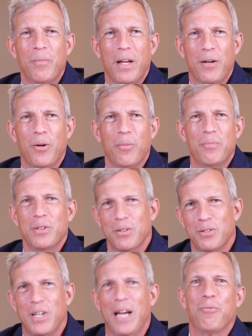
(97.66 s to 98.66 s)
I don't know, you
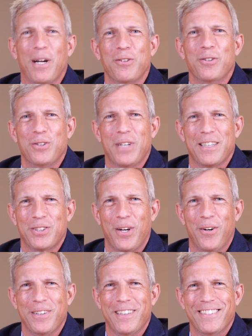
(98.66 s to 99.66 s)
know, Jen, why don't you get us
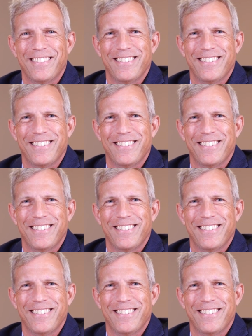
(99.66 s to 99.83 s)
going?